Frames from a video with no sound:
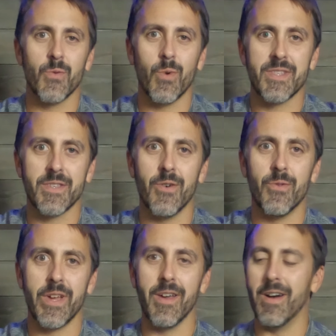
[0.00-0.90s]
what's
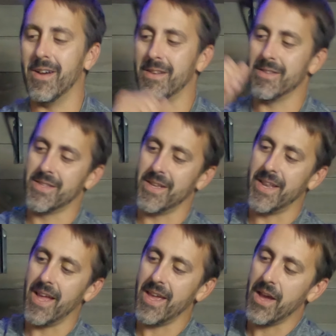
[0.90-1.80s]
going on?
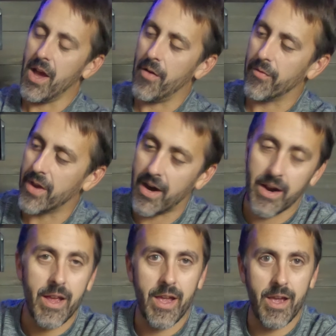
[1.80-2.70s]
Today I've got
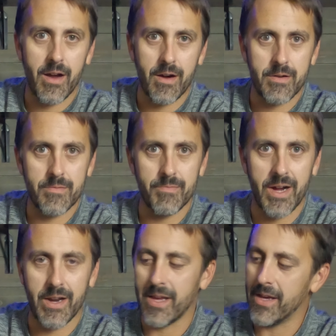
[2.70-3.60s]
a hard
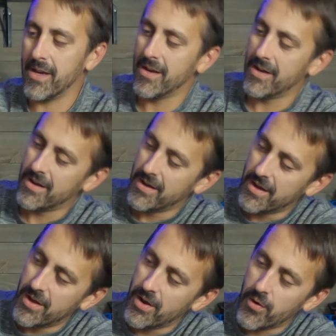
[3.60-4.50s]
body
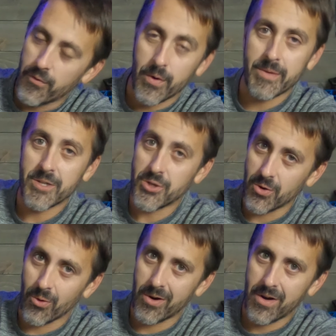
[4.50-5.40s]
from
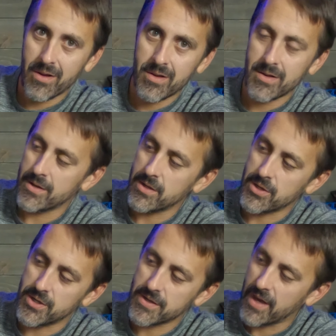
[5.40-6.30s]
Injora,
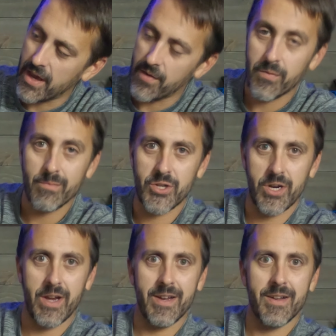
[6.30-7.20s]
just came from
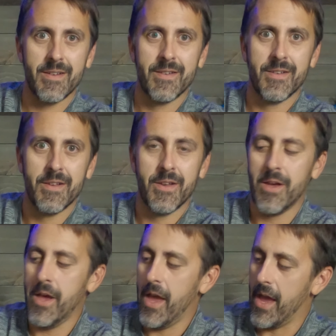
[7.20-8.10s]
China,
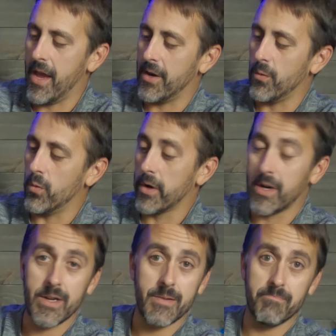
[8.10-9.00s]
and we're
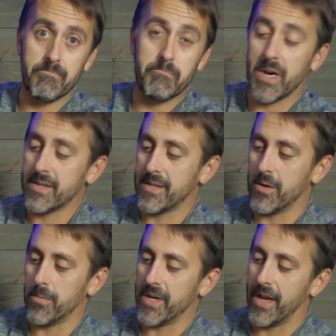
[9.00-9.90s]
gonna bust it
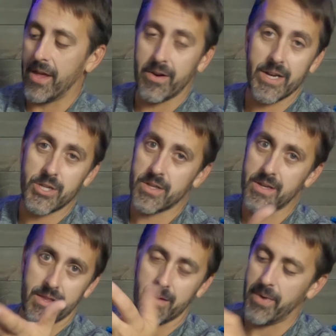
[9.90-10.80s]
open together. I just
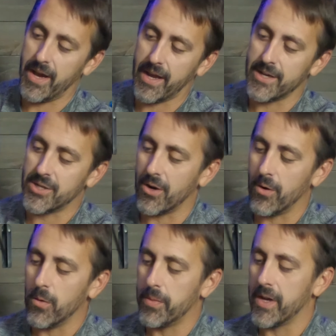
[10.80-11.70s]
cut the package
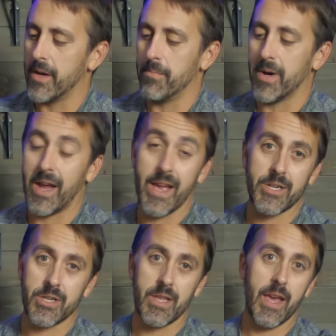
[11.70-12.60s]
open, but I
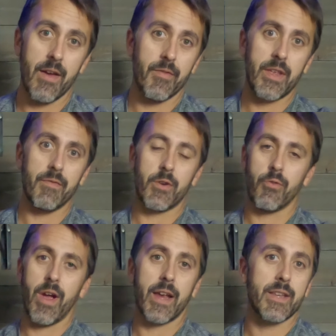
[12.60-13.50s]
actually haven't even
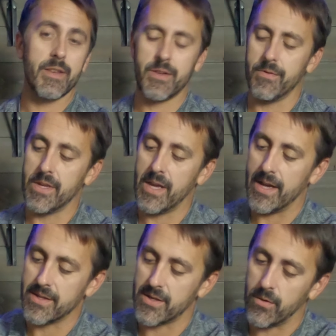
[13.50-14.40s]
cracked into it yet.
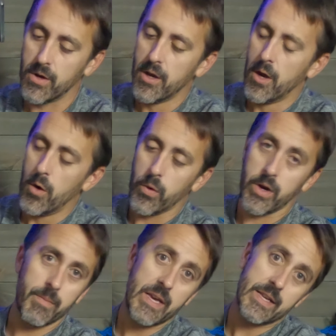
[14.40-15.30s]
So we're gonna
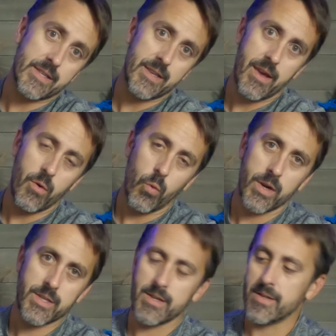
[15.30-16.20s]
be seeing
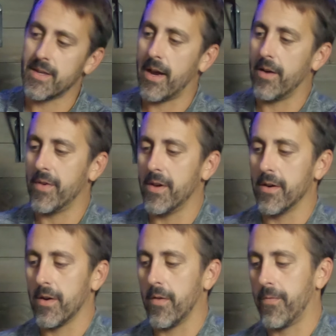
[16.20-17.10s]
what's inside of
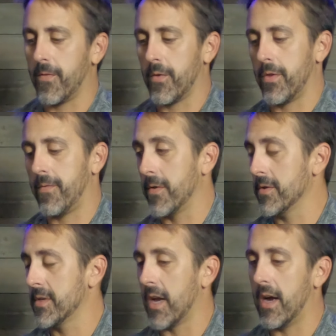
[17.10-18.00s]
here for the
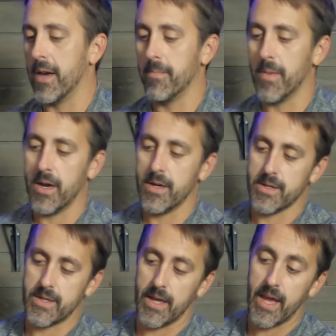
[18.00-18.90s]
first time
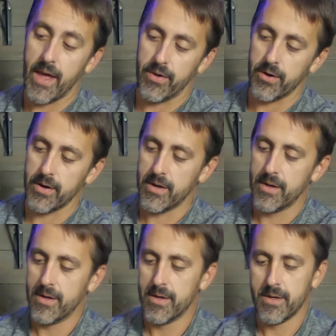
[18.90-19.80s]
together.
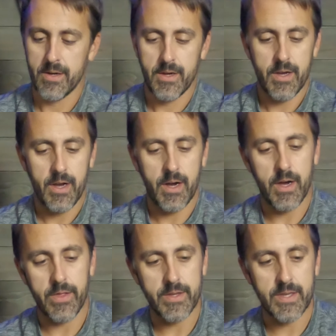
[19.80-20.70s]

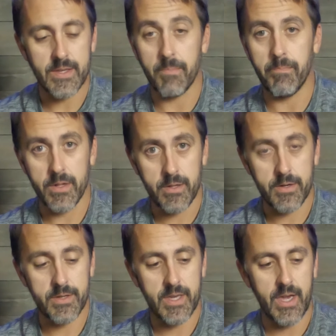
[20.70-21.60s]
This is a
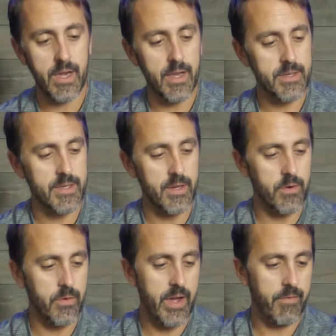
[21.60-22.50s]
builder's kit, so
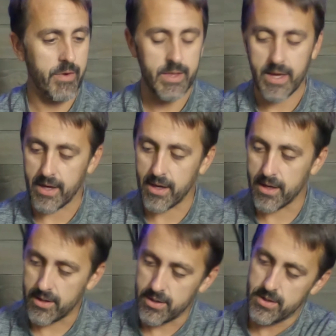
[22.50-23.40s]
everything
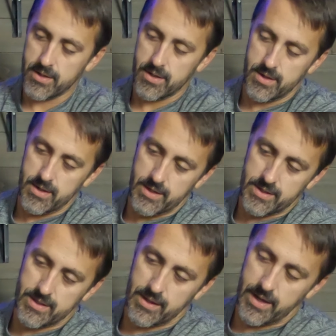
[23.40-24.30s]

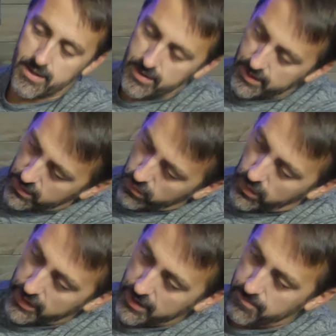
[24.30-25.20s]
is likely
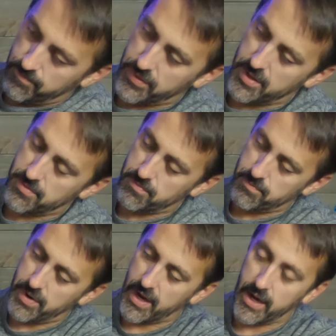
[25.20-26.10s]
quite
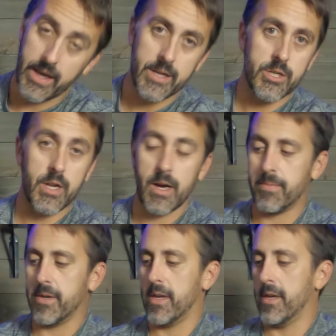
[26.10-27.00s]
packaged up
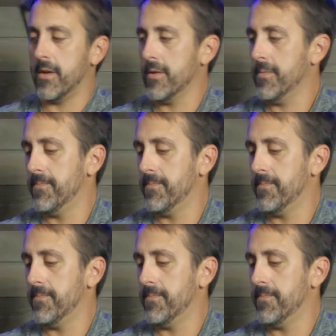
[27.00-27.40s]
in here.